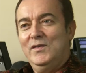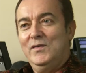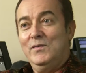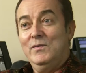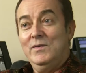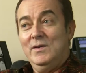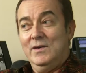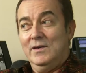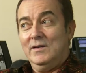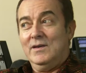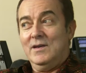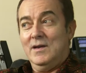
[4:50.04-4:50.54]
is
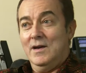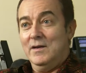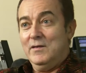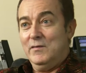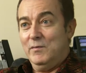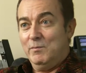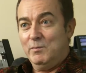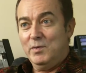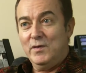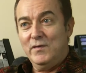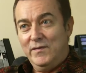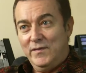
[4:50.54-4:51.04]
kind
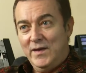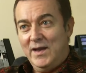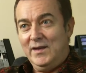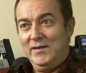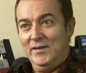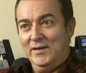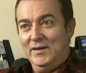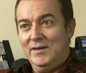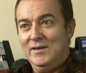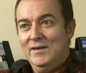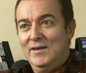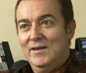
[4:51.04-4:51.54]
of
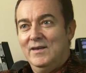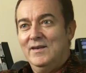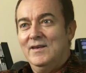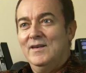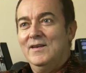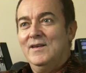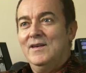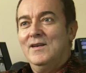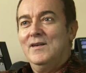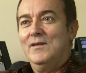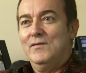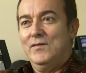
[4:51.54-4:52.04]
prophetic
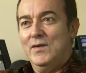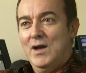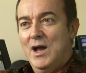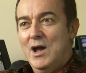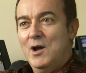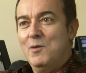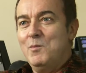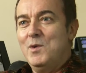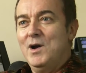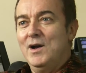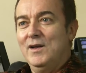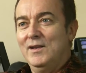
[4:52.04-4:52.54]
for
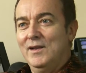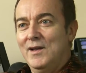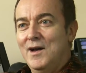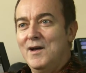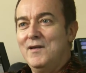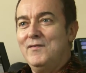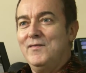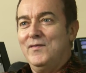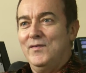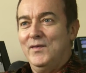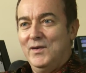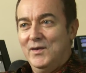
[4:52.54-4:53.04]
how my
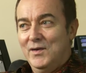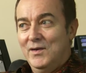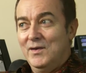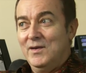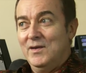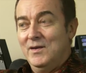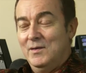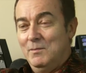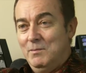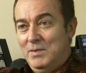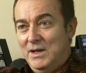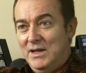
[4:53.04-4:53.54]
life
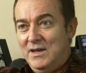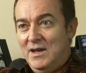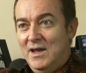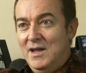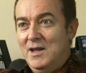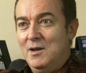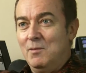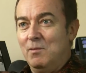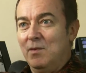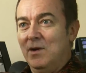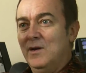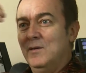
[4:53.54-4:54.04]

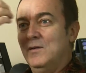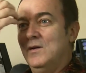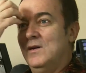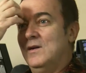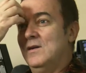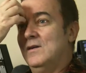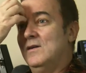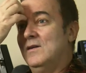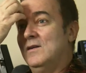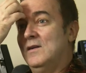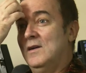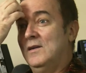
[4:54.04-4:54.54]
became
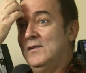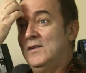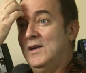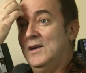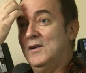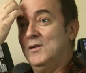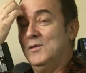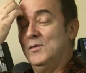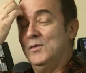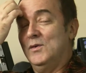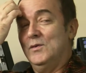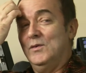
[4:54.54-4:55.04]
a, a
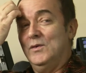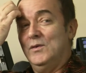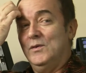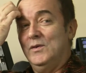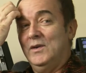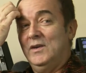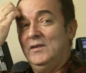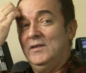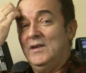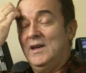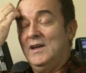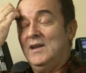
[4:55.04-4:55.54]
decade, or,
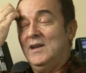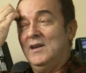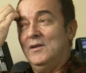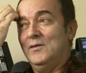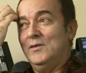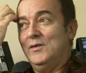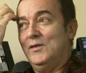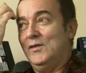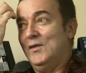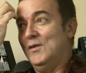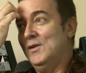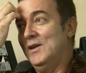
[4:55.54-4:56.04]
a decade
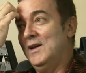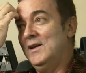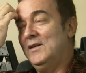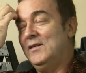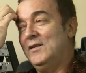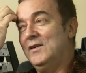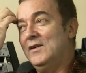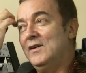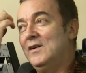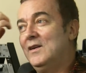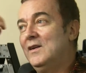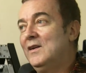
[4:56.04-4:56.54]
or so
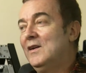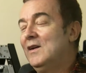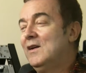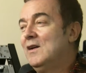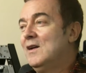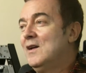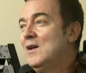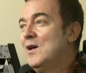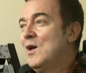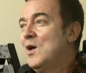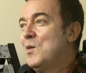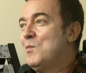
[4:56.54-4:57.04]
later.
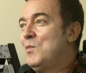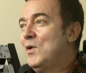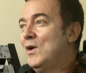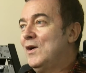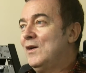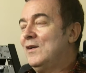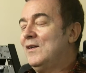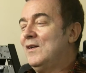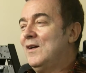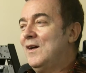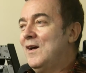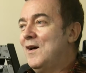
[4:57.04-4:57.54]

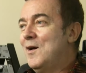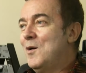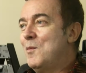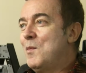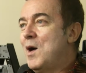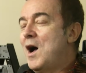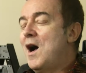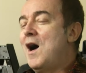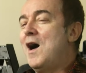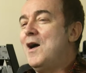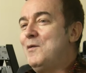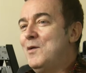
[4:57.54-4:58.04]
But um,
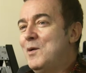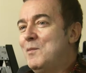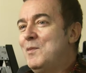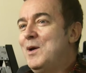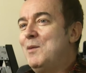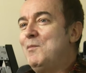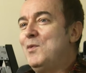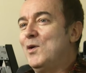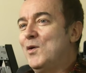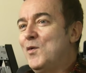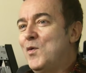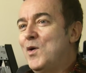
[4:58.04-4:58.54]
I
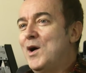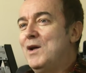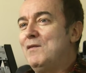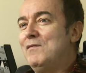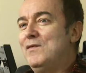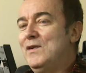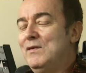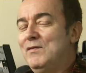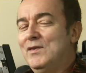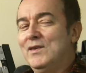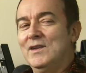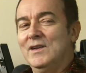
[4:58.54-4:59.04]
remember quite
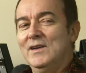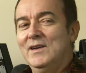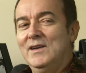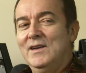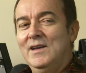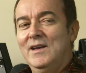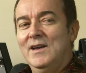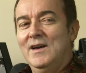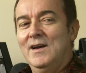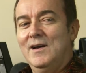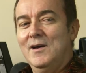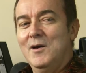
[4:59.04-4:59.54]

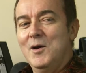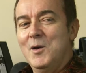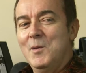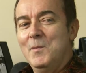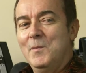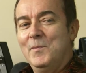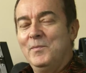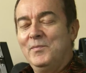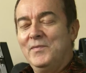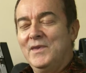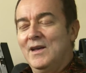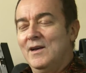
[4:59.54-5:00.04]
vividly
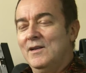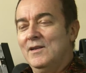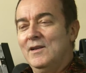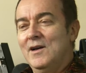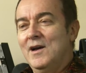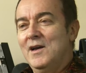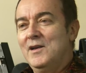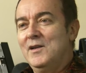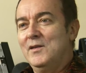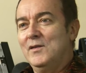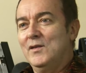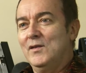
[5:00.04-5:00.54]
um, a
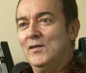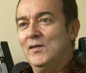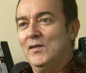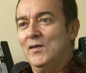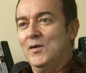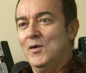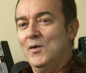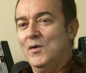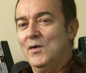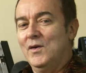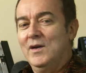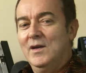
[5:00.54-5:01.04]
line in the
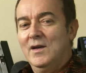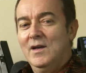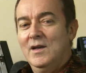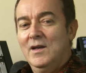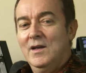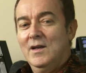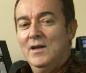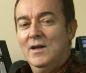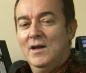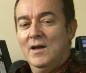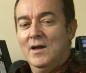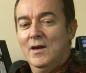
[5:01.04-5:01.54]
song,
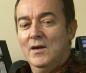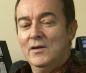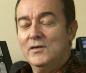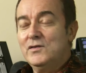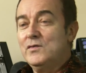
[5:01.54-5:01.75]
uh,